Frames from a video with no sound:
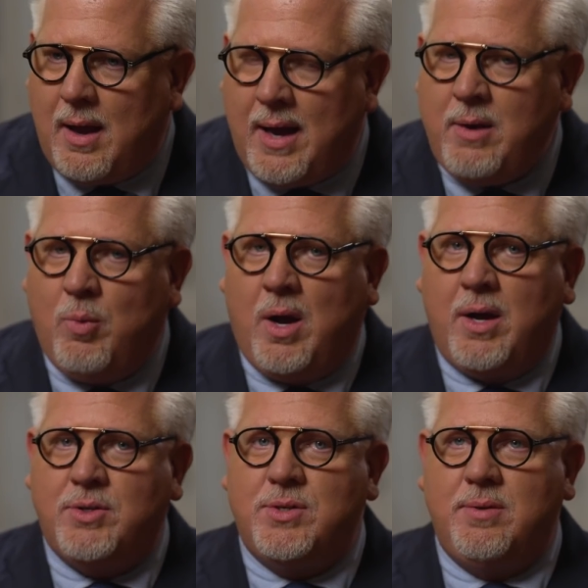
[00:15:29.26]
I
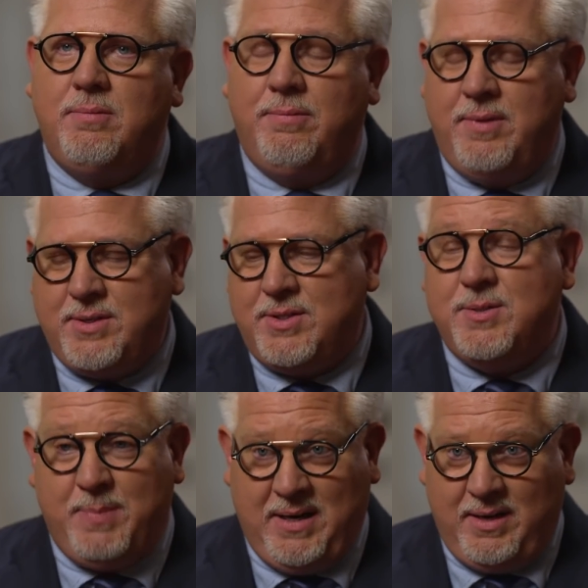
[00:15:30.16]
watched, this
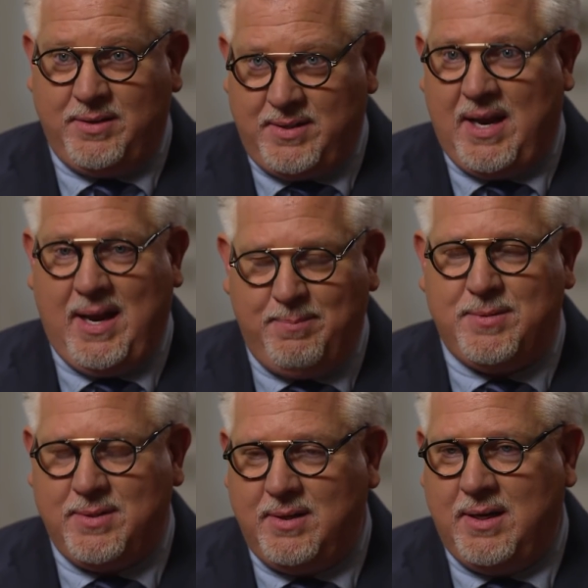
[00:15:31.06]
is being
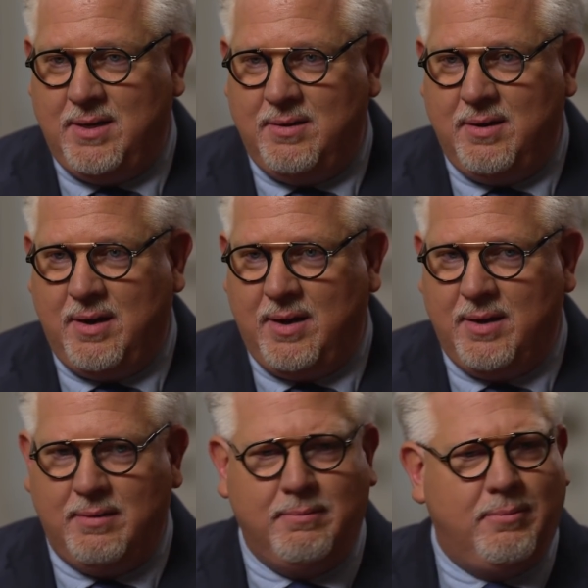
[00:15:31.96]
taped in,
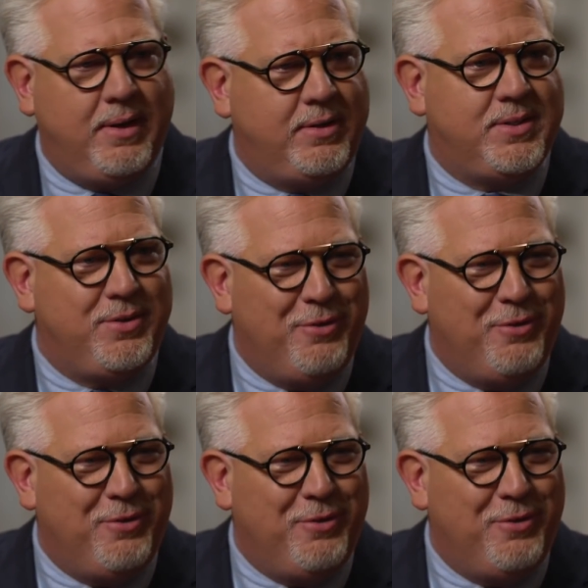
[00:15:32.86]
uh, what is it,